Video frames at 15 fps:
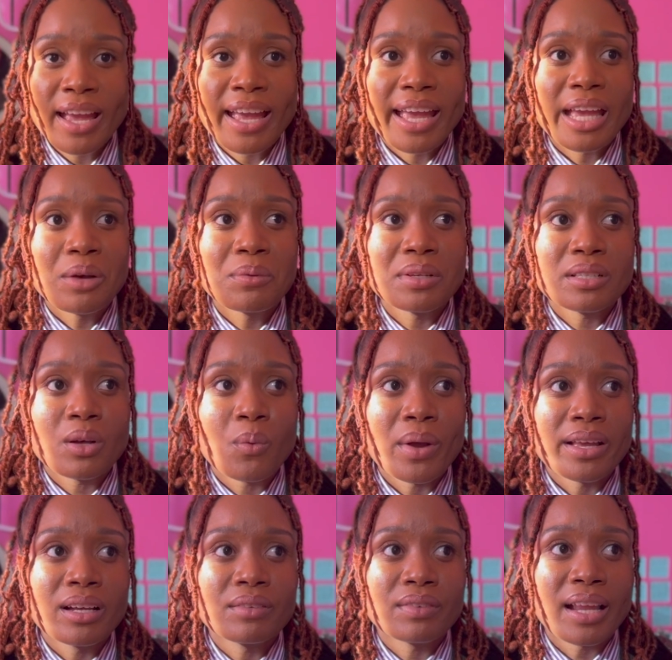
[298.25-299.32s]
it was a way
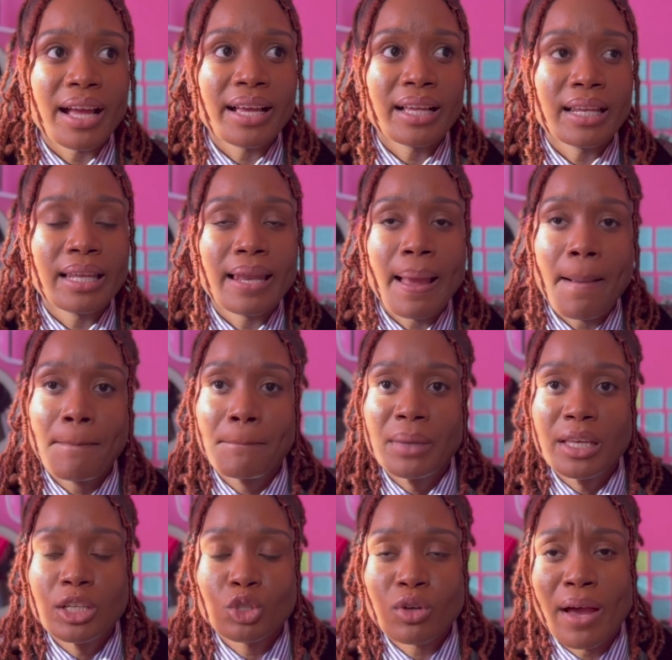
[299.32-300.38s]
of like, let
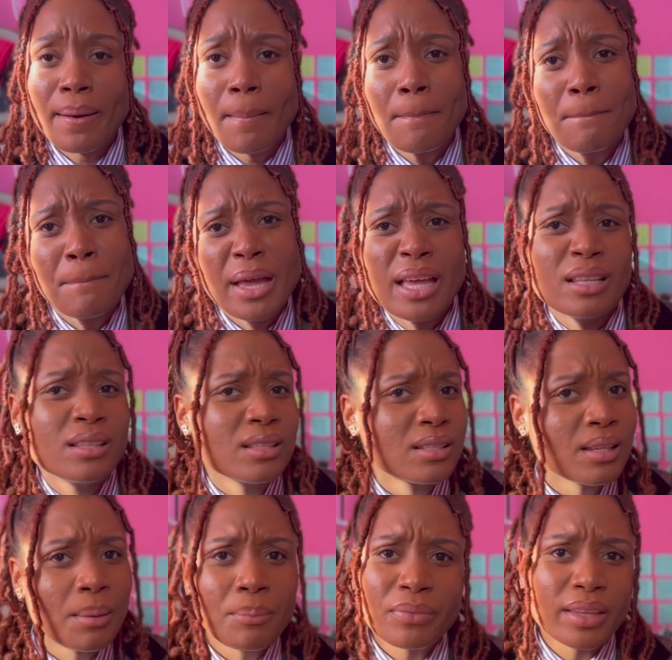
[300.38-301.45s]
me try to mend
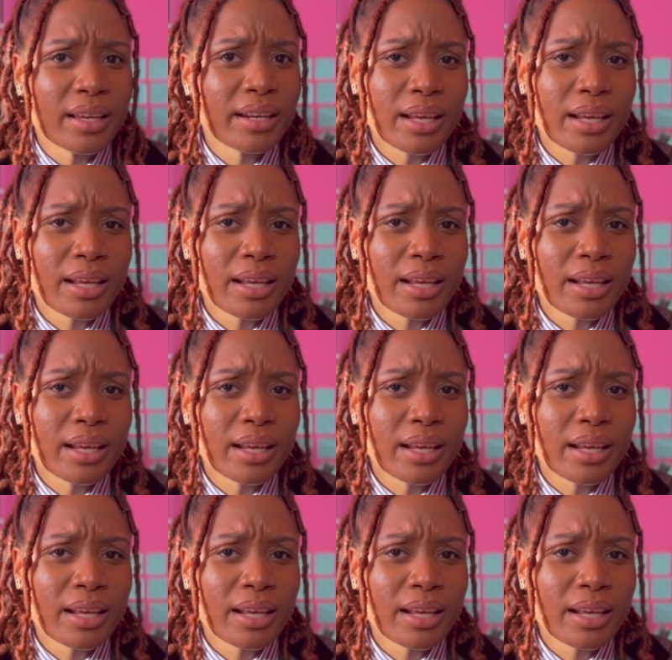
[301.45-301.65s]
something.